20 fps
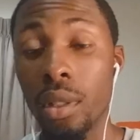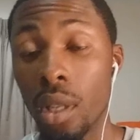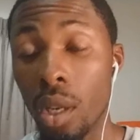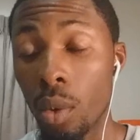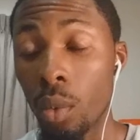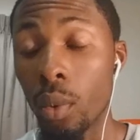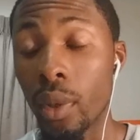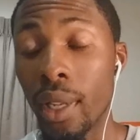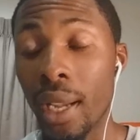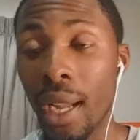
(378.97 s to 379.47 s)

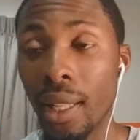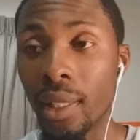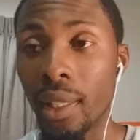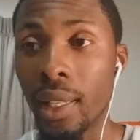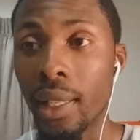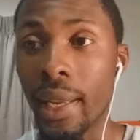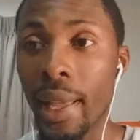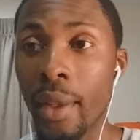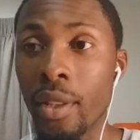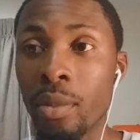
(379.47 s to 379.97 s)
We got
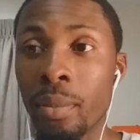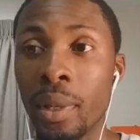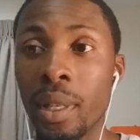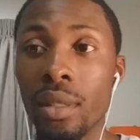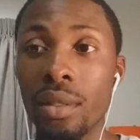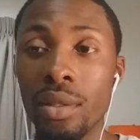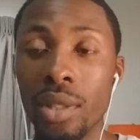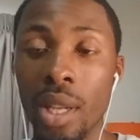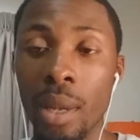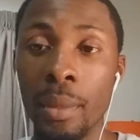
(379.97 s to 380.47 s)
the
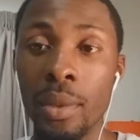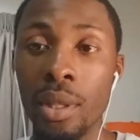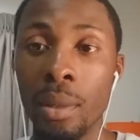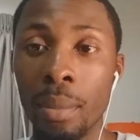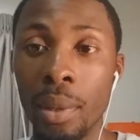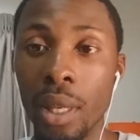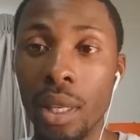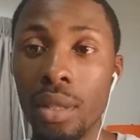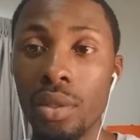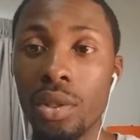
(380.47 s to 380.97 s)
announcement it's coming
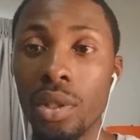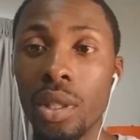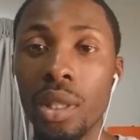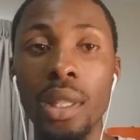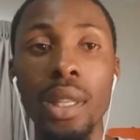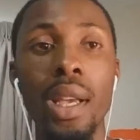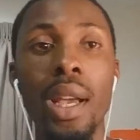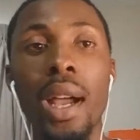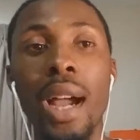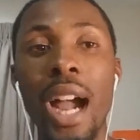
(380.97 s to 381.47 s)
to
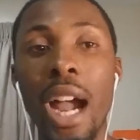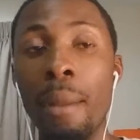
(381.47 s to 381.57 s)
PC.